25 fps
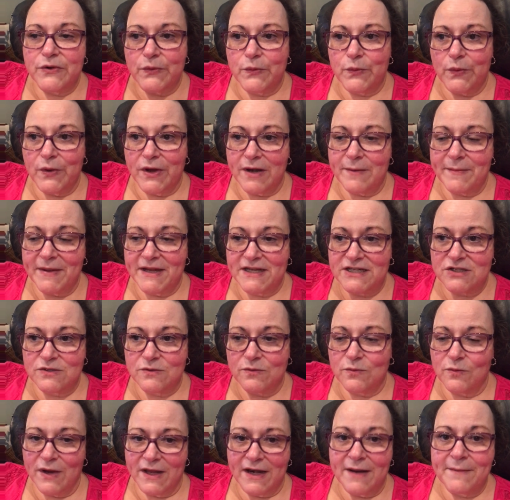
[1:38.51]
what am I
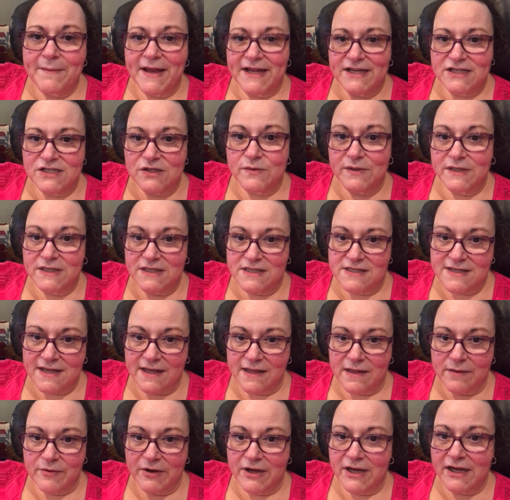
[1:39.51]
doing to
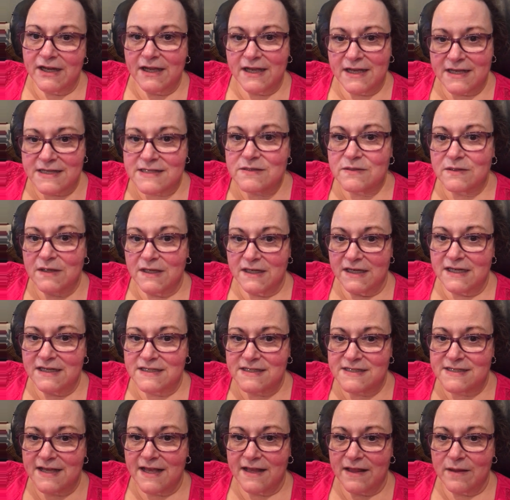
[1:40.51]
celebrate, because you need
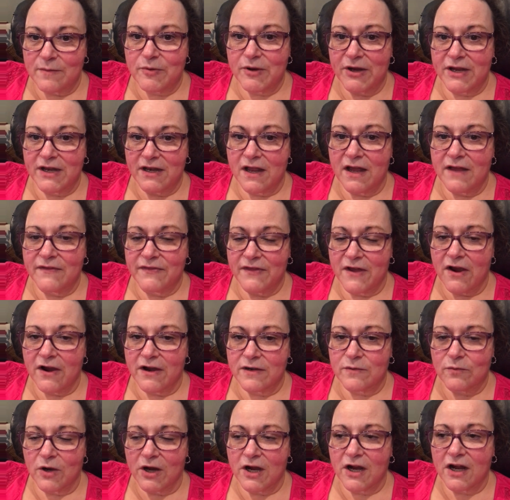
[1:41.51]
to celebrate the
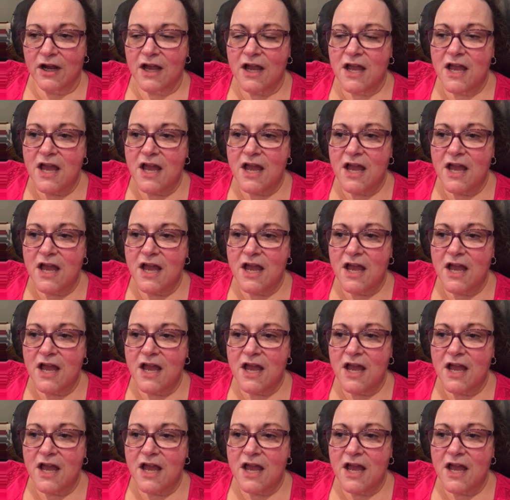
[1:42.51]
hard work.